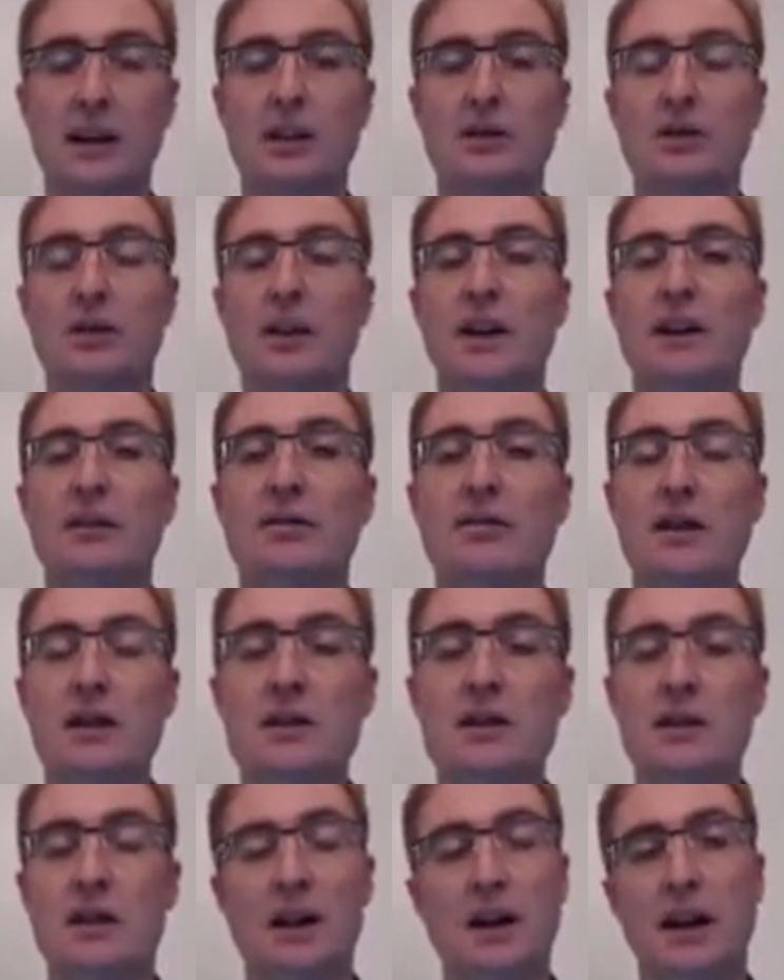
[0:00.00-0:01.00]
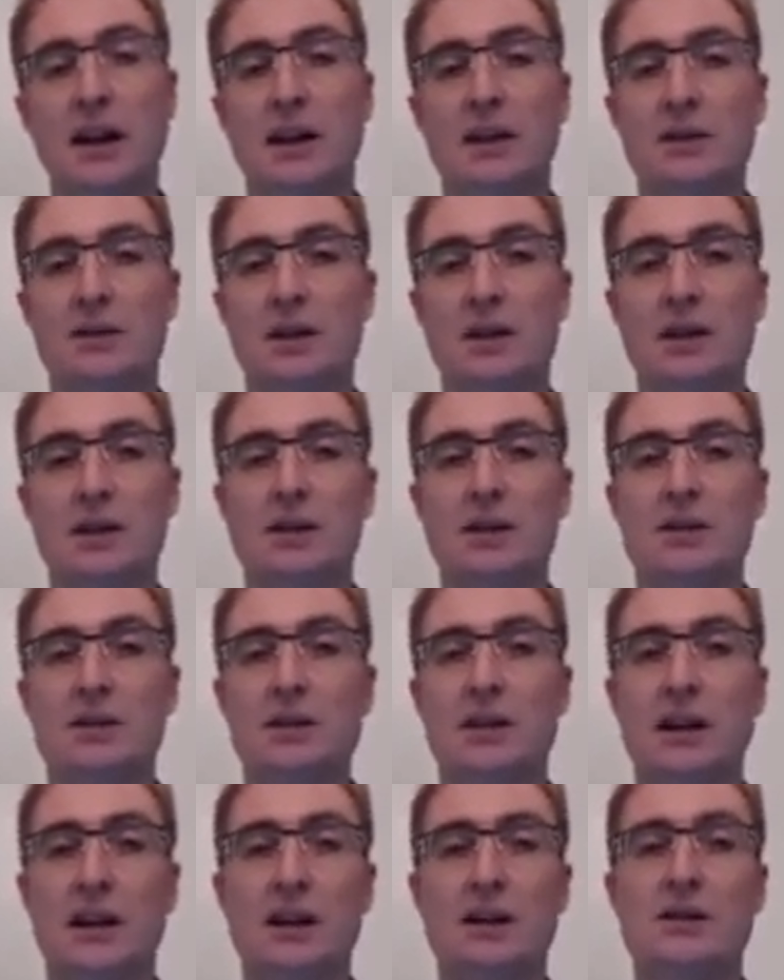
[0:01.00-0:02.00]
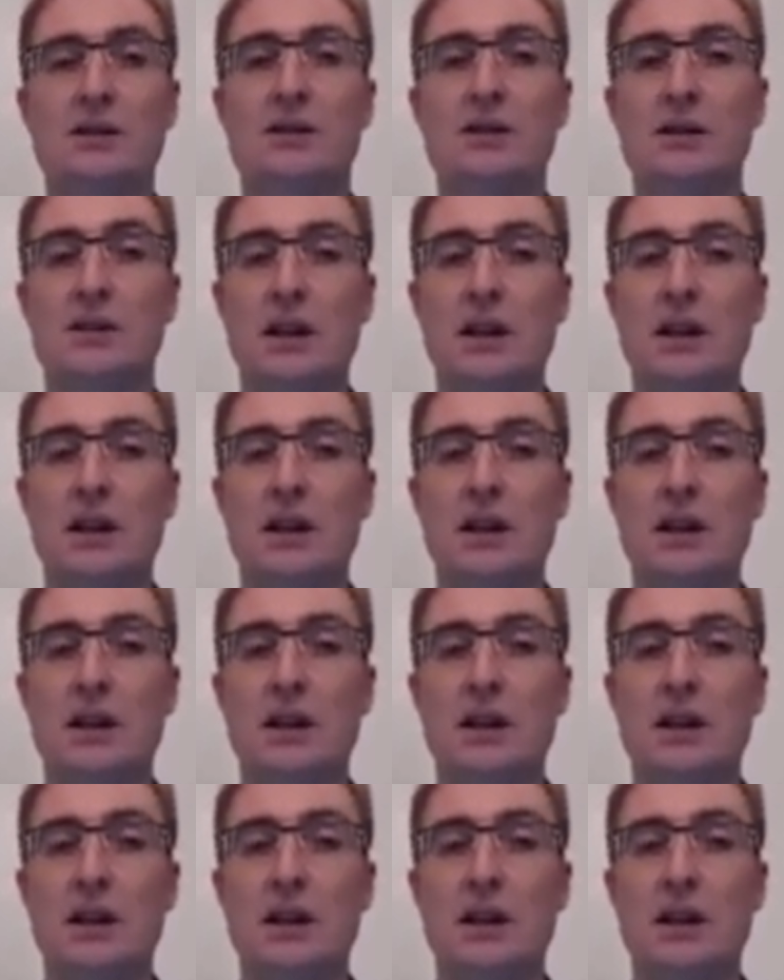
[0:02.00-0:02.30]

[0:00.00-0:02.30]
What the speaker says: So they're fixed delays that it just takes to